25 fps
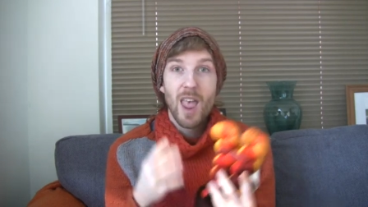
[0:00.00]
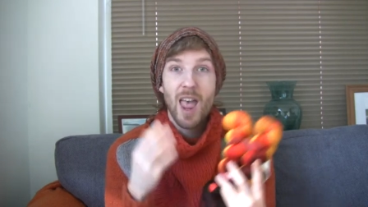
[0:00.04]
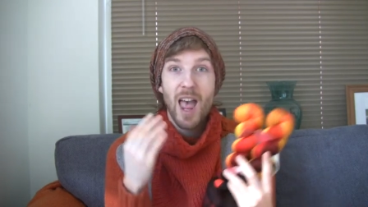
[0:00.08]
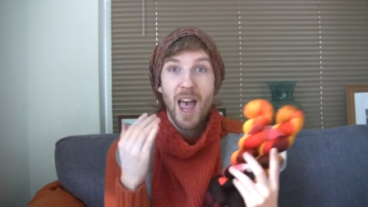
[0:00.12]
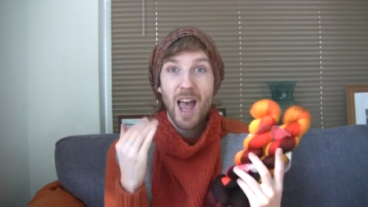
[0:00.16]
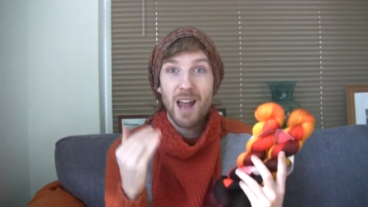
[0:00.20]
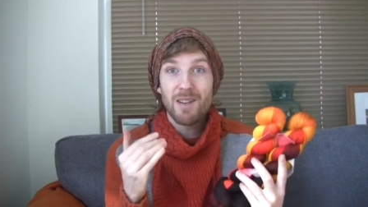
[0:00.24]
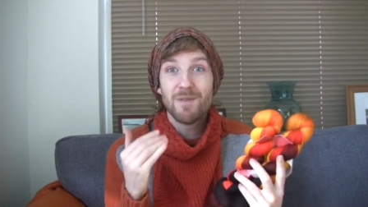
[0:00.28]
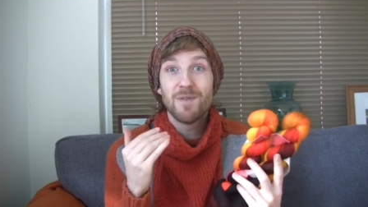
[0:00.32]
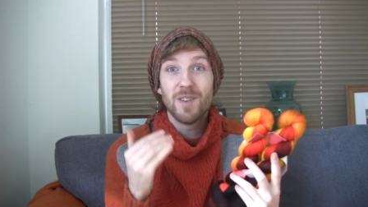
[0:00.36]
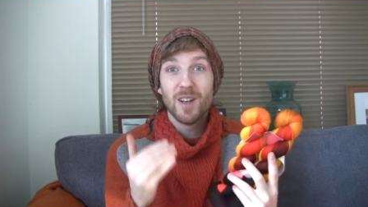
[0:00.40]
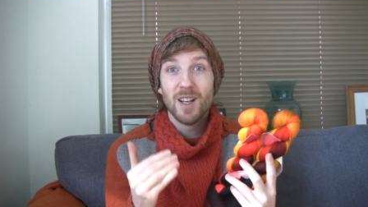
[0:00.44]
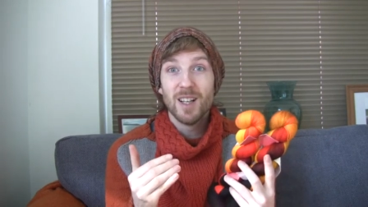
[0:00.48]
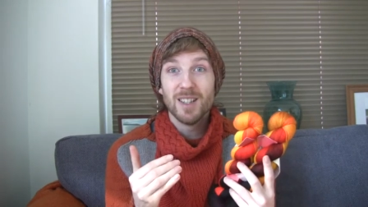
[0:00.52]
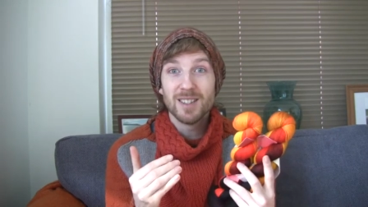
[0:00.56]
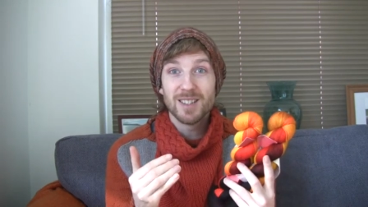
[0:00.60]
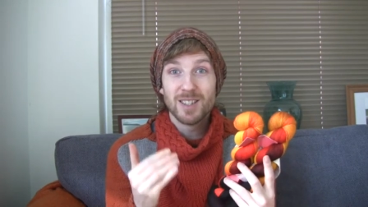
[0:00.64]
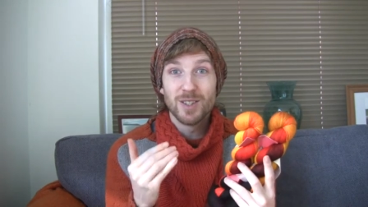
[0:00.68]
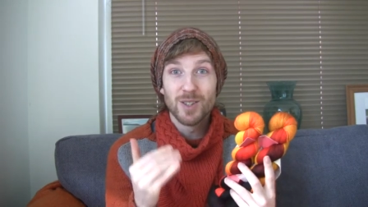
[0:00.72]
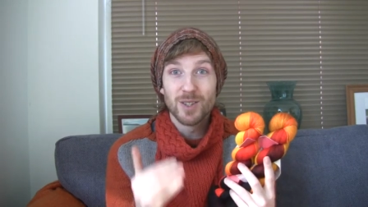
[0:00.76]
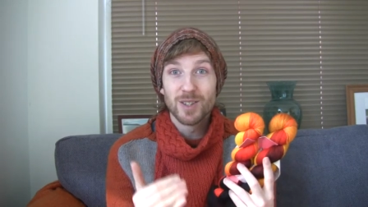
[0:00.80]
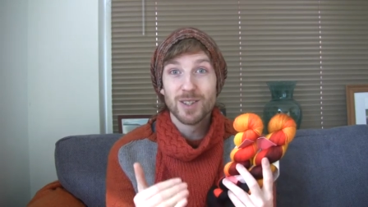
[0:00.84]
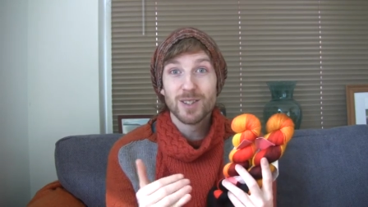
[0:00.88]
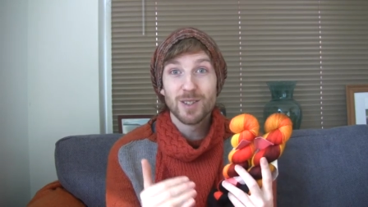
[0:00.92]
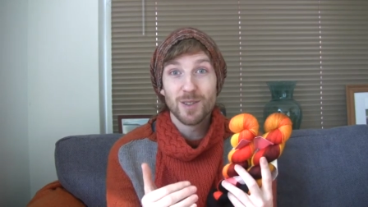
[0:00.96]
headfirst
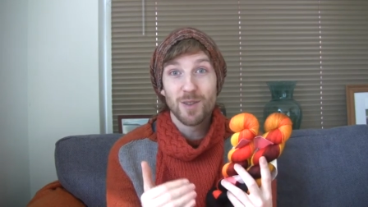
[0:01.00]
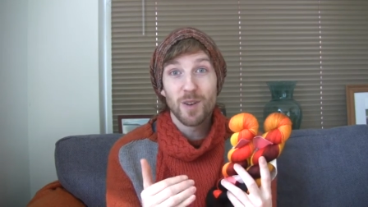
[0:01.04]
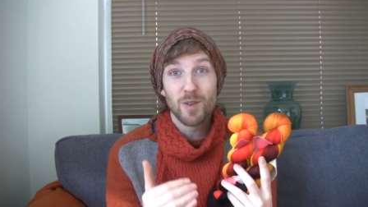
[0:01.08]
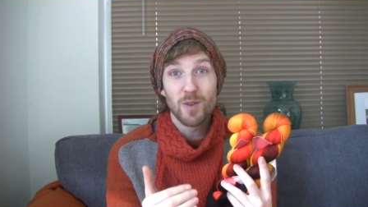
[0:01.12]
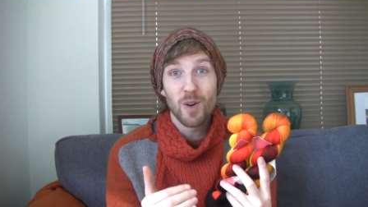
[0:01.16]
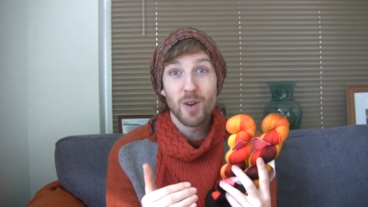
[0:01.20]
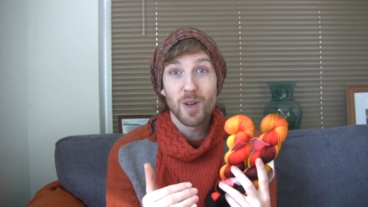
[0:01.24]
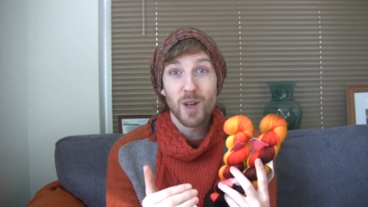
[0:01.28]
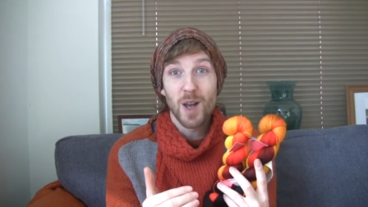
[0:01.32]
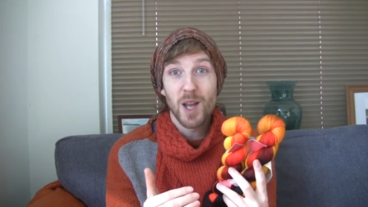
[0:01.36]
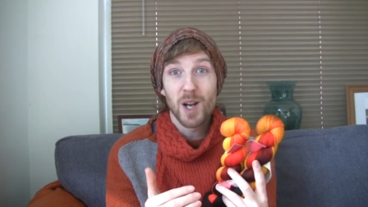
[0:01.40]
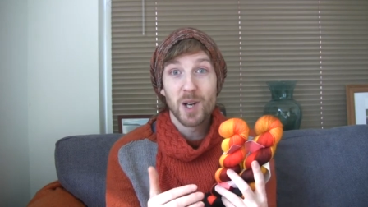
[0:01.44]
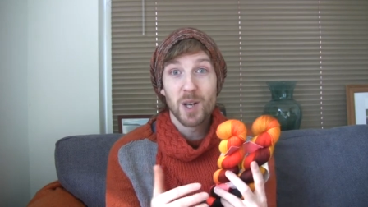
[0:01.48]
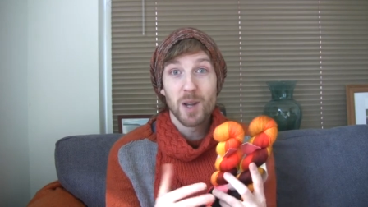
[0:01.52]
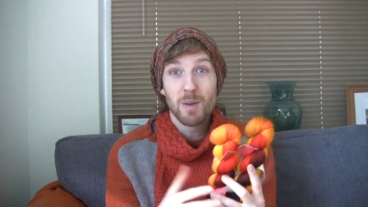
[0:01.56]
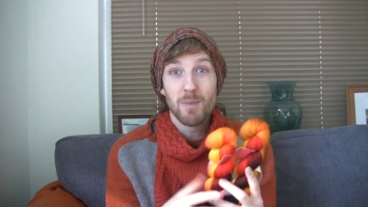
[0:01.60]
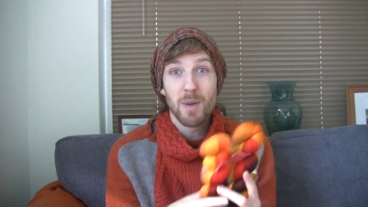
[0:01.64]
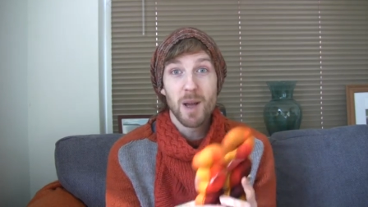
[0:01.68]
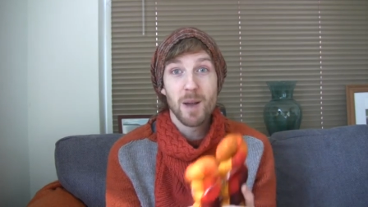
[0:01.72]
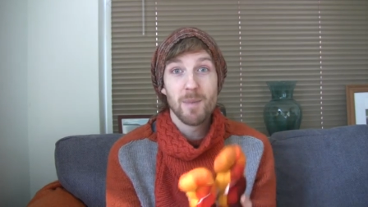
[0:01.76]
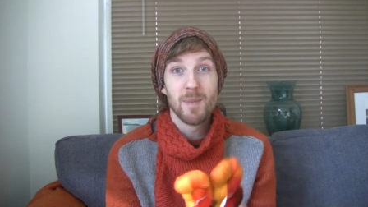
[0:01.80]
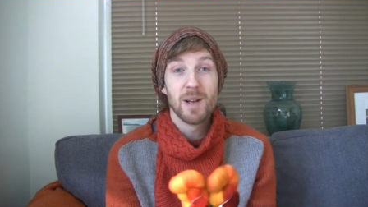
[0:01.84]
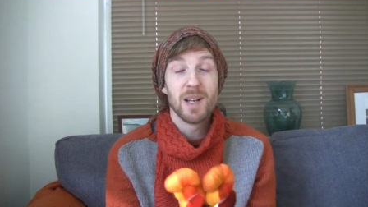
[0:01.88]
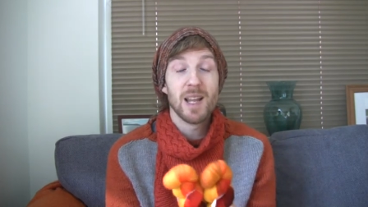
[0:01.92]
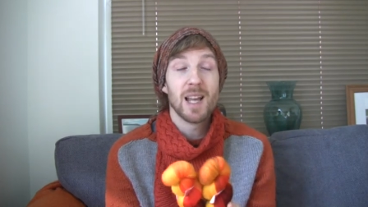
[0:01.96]
in all the stuff I've got going on at the
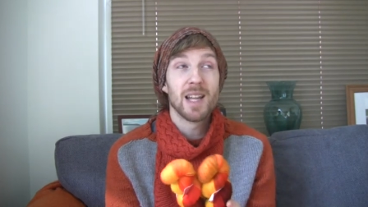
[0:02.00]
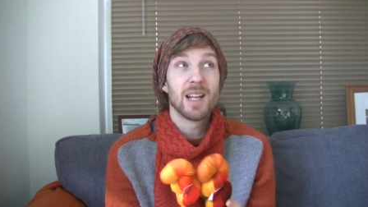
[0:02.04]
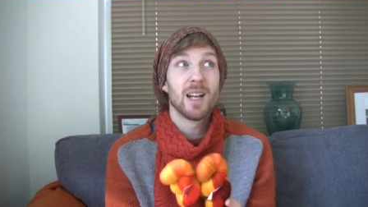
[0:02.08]
moment,